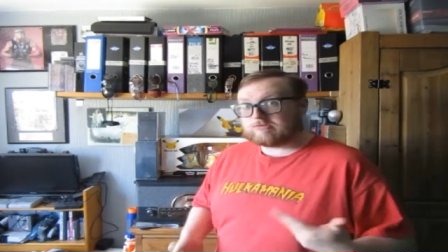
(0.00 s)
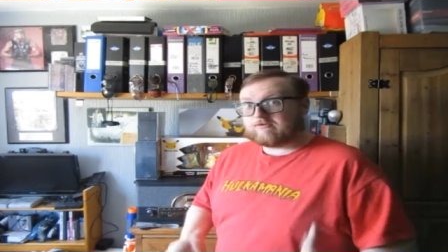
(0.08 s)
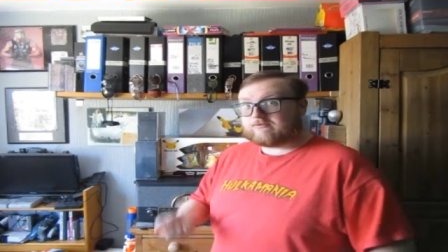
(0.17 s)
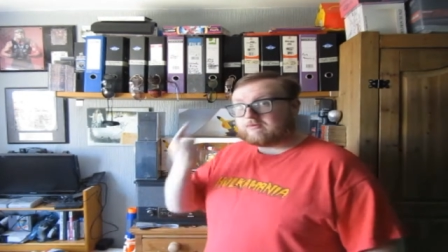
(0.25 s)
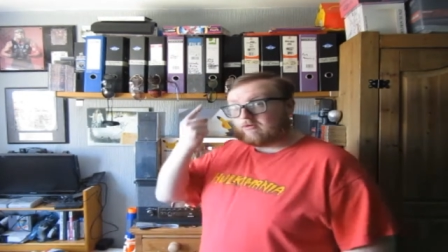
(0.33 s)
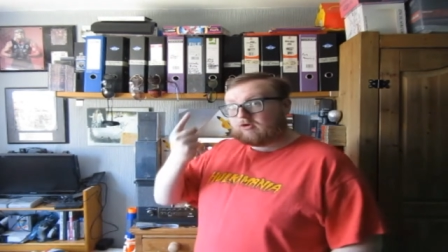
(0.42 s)
Some
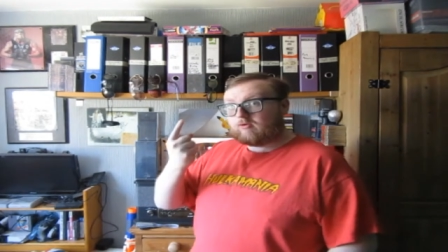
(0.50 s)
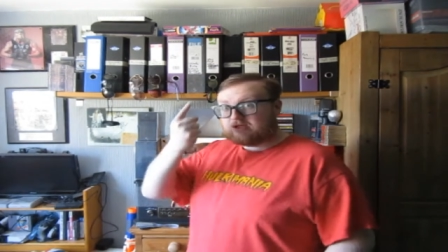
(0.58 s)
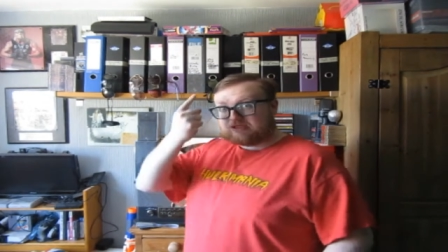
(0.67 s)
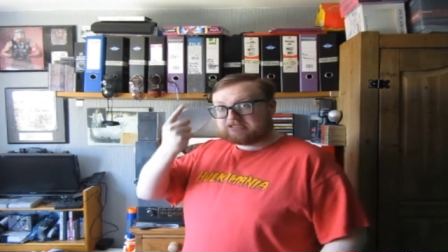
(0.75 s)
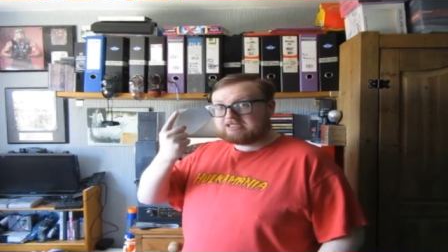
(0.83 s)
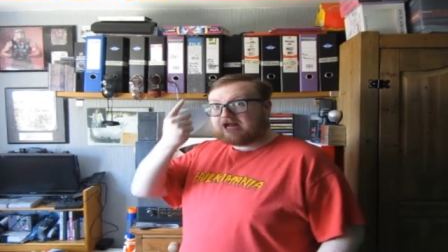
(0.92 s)
of them are
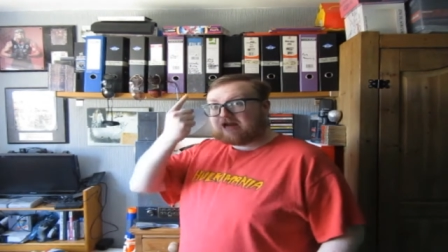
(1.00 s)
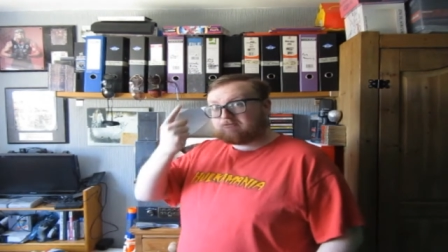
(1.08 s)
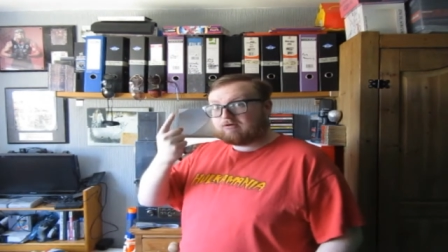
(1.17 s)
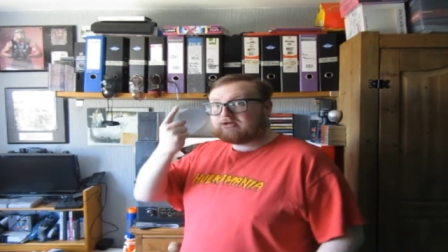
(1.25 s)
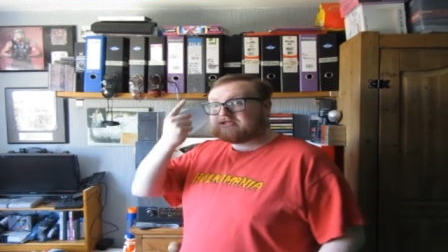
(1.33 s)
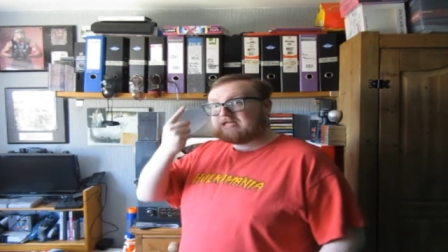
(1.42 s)
going
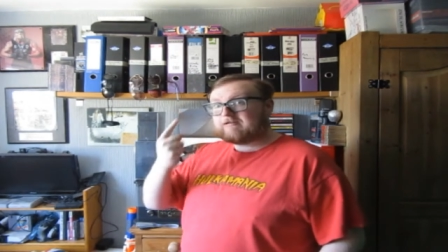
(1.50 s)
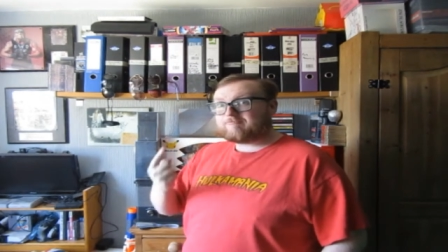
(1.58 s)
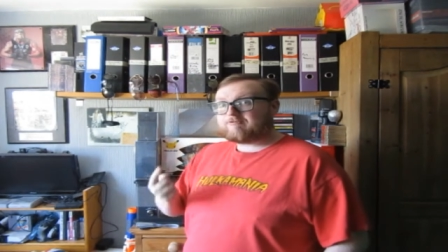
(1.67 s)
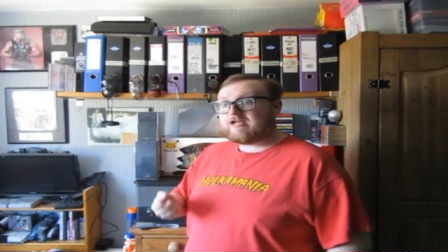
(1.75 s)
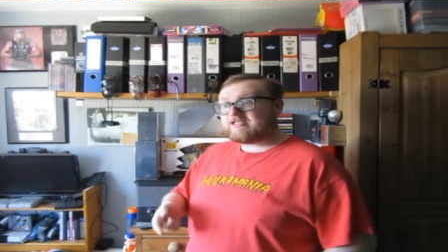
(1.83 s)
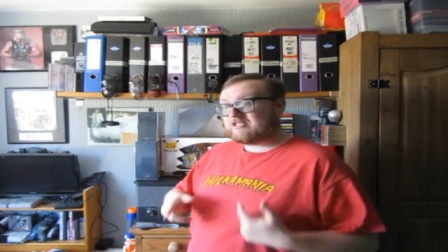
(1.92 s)
skyrocketing in
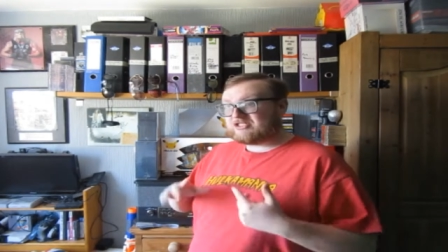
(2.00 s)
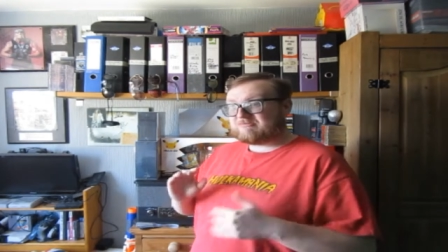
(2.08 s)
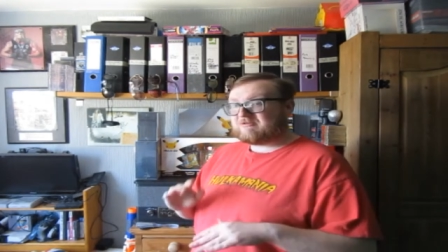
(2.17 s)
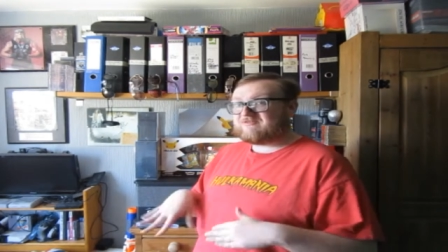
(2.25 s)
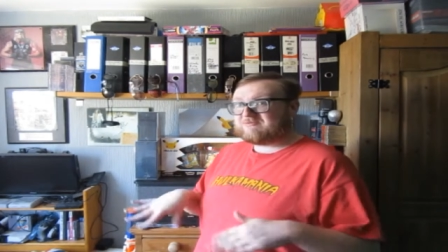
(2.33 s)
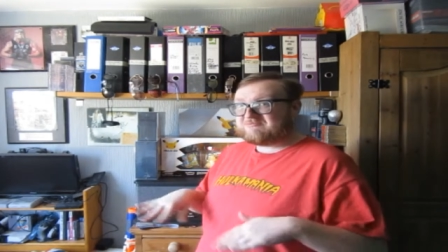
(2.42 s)
price, and
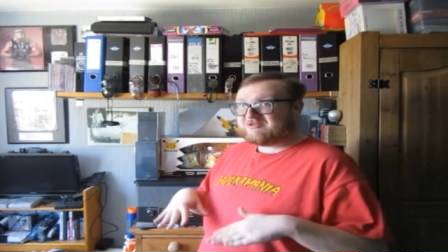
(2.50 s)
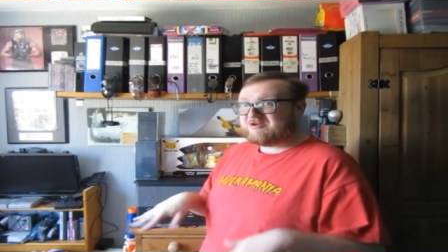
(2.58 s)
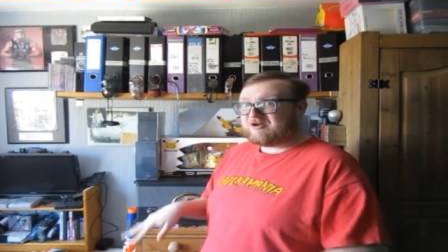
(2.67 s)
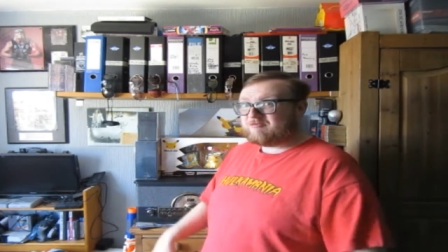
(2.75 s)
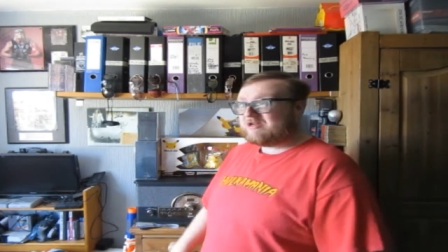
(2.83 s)
some of them, they're not